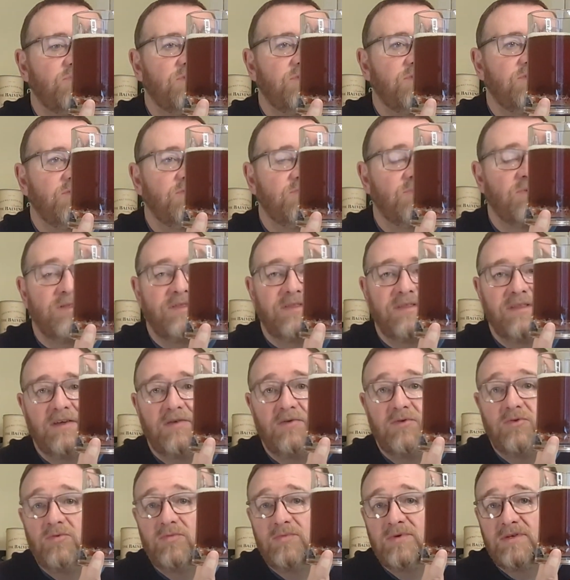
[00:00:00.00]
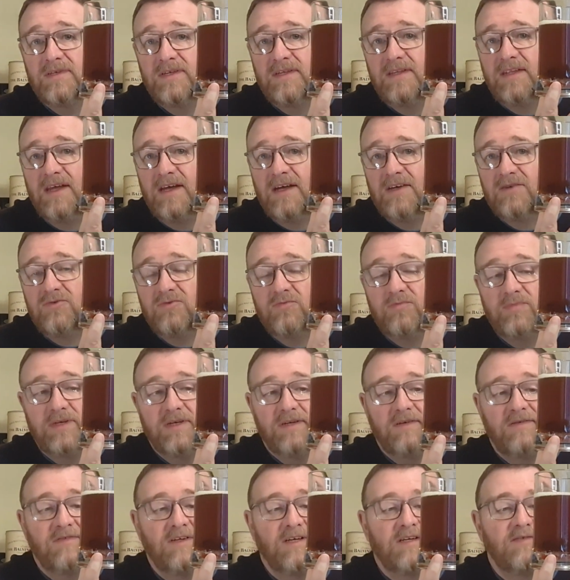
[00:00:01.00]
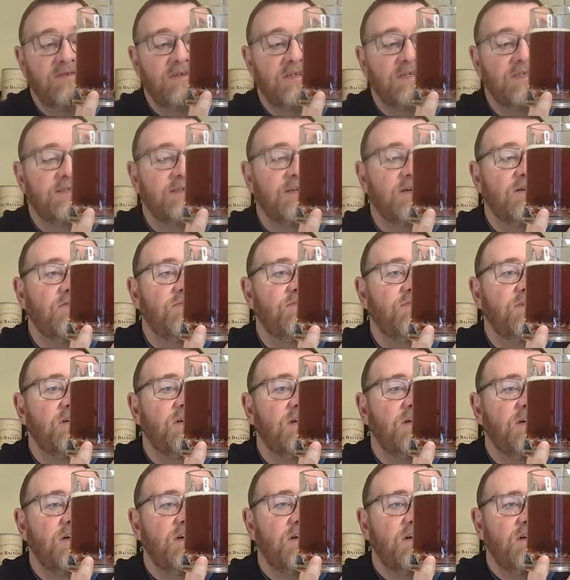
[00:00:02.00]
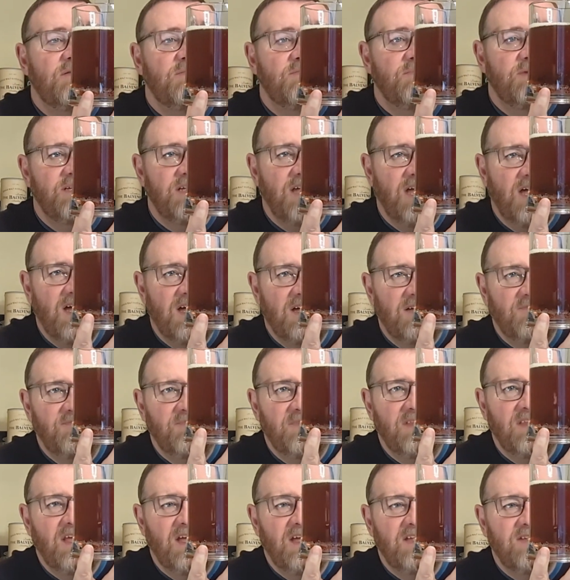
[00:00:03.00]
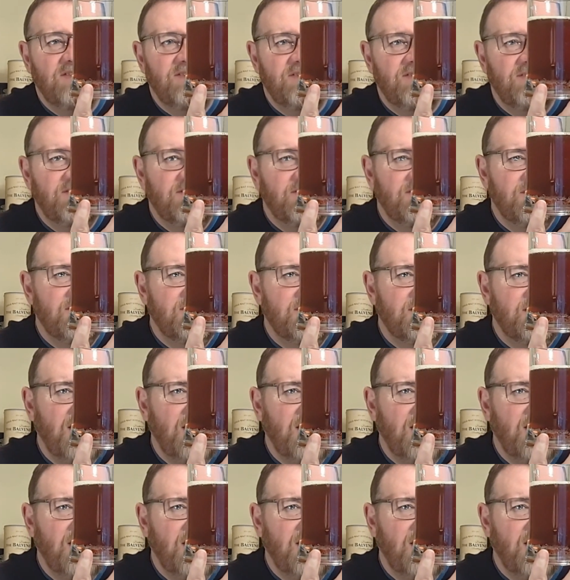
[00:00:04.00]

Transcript: to do with the aromas and the actual beer flavour itself. But it's